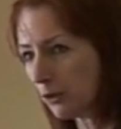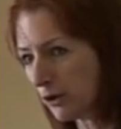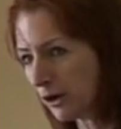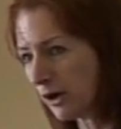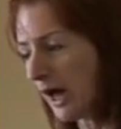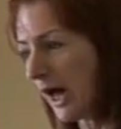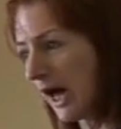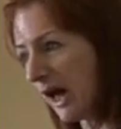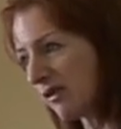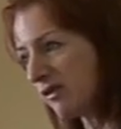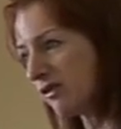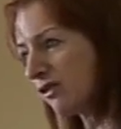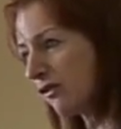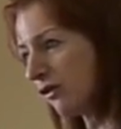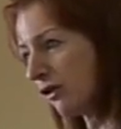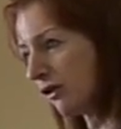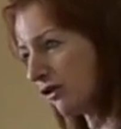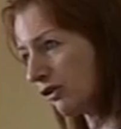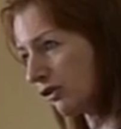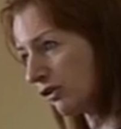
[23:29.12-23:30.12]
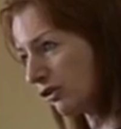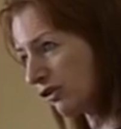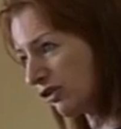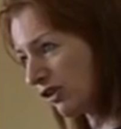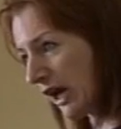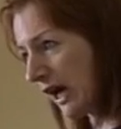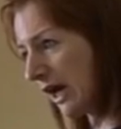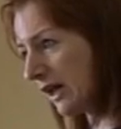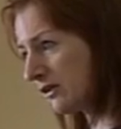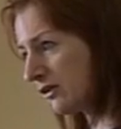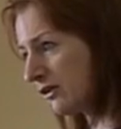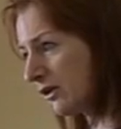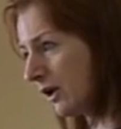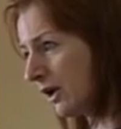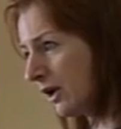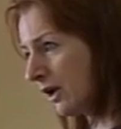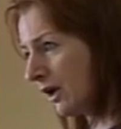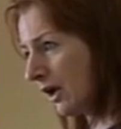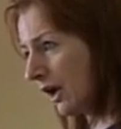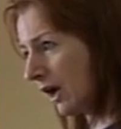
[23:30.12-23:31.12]
but it has shed
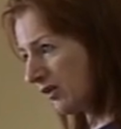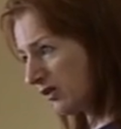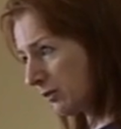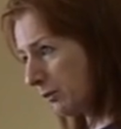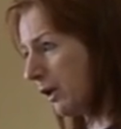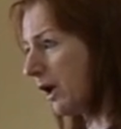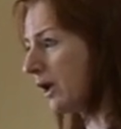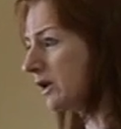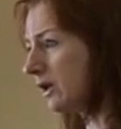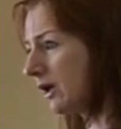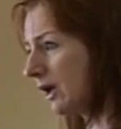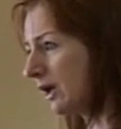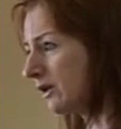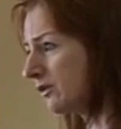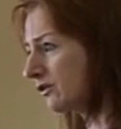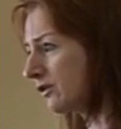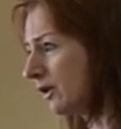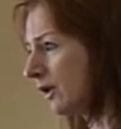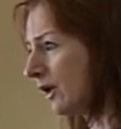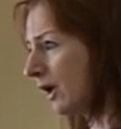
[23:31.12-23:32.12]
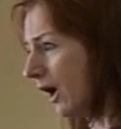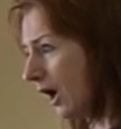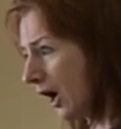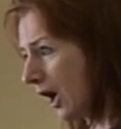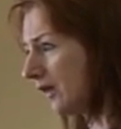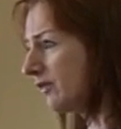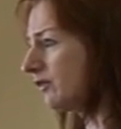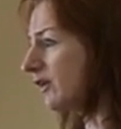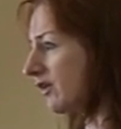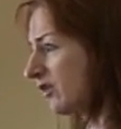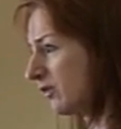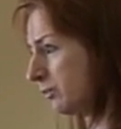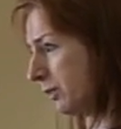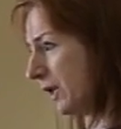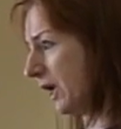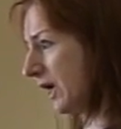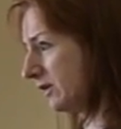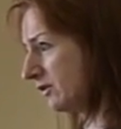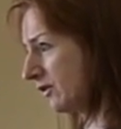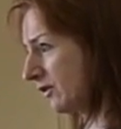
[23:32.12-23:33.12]
a spotlight on this
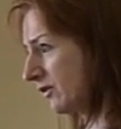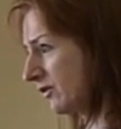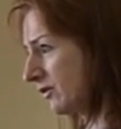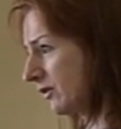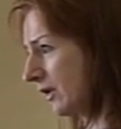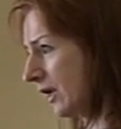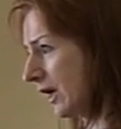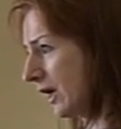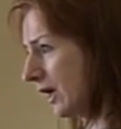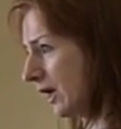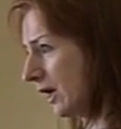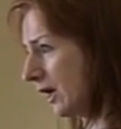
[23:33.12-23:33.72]
practice,